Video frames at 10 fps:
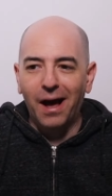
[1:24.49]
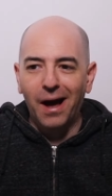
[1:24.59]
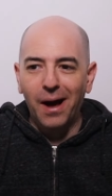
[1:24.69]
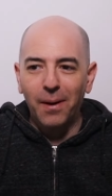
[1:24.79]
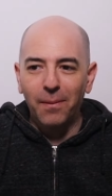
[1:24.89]

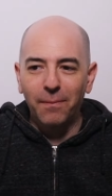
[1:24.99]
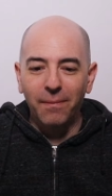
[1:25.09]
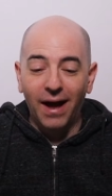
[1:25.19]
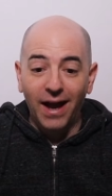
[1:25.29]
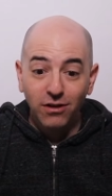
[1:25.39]

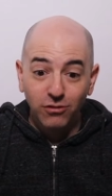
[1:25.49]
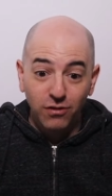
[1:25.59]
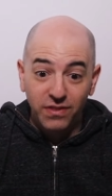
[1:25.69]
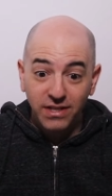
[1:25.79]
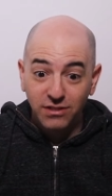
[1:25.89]
I don't
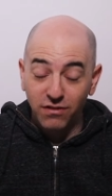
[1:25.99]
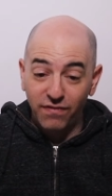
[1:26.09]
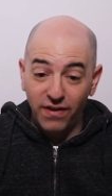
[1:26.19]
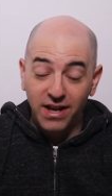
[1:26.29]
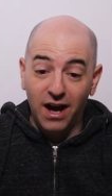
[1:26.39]
know if these are
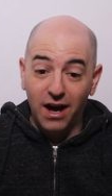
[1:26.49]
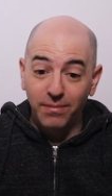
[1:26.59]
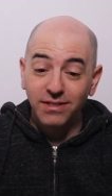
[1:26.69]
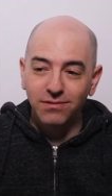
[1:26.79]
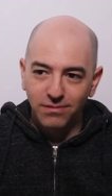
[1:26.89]
fake
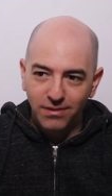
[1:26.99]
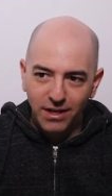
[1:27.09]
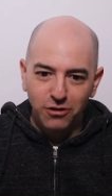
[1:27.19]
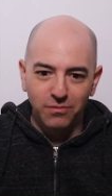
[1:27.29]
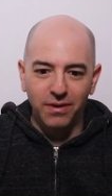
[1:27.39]
comments.
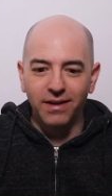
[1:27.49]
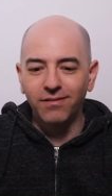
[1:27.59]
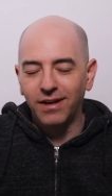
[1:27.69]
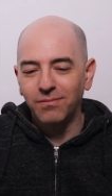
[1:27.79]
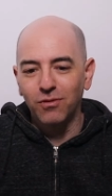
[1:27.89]
They could be,
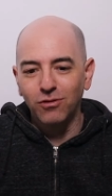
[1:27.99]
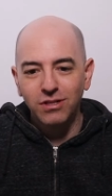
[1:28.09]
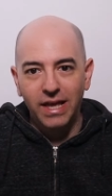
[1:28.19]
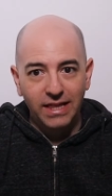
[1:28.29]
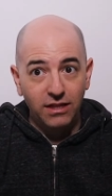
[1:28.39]
right?
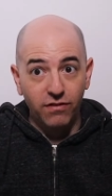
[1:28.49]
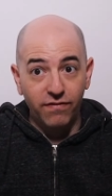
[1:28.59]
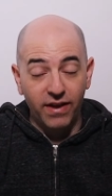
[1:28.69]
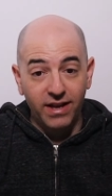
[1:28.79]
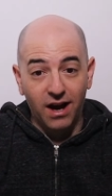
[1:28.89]
Most likely they're
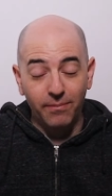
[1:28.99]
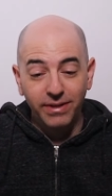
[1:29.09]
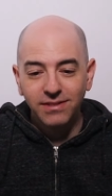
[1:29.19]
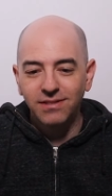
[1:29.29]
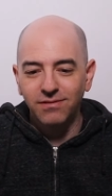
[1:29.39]
fake
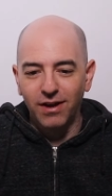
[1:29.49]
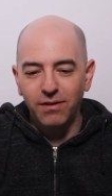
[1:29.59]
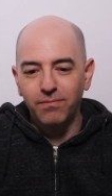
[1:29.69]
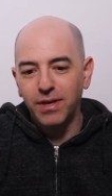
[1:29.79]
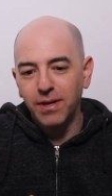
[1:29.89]
comments,
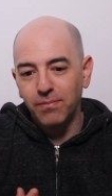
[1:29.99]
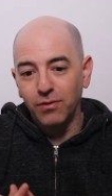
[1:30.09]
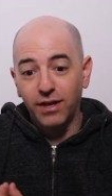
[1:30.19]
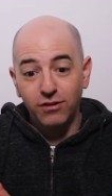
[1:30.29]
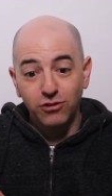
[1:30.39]
right?
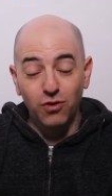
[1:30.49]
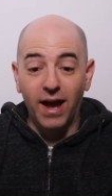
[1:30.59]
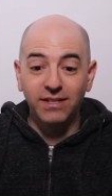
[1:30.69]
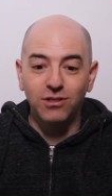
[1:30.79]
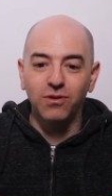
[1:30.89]
People that are
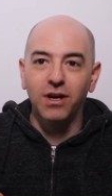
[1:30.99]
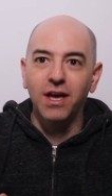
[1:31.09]
trying to